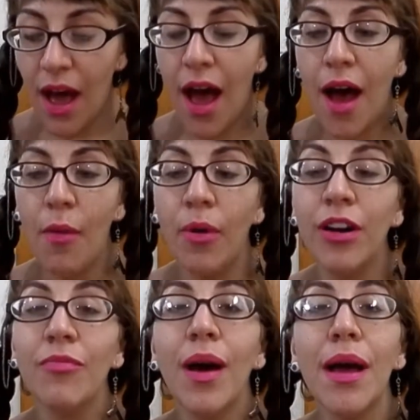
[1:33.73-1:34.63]
Uh, one
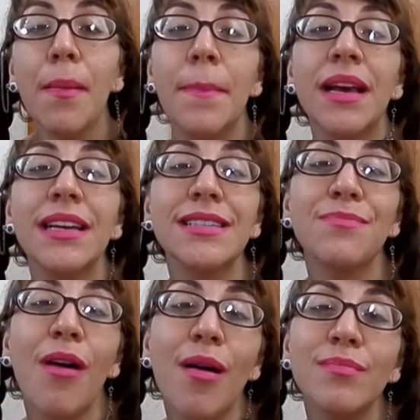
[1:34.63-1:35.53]
of my biggest
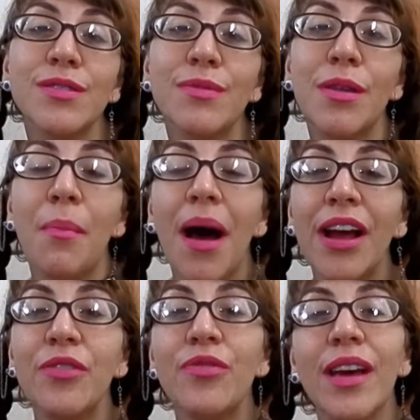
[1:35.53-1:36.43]
problems with
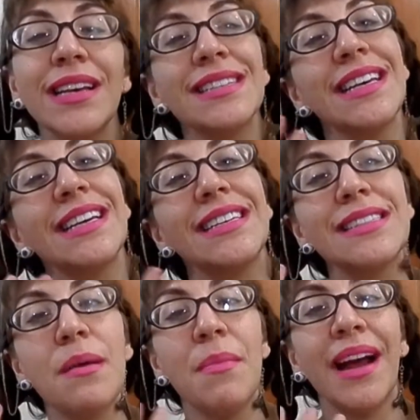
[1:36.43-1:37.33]
my face
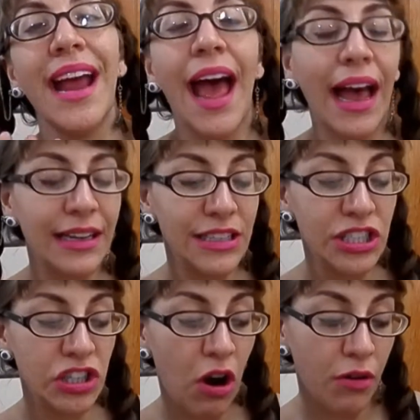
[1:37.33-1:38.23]
is my acne
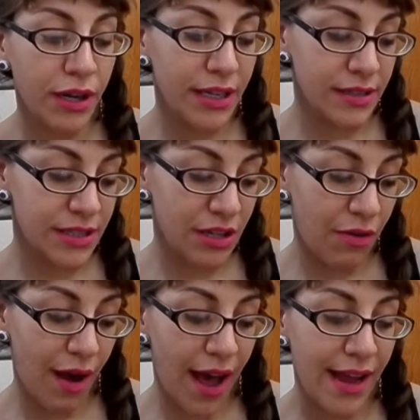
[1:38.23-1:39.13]
scarring.
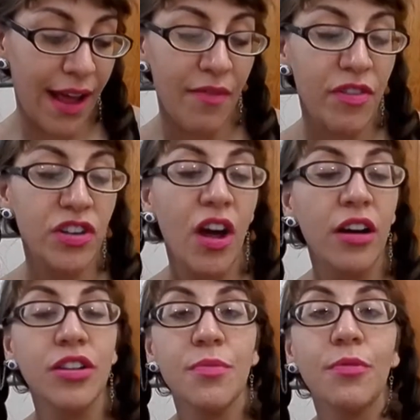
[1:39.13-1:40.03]
So I have the
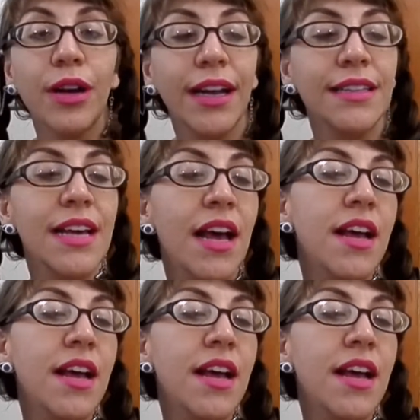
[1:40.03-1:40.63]
Dr. Brandt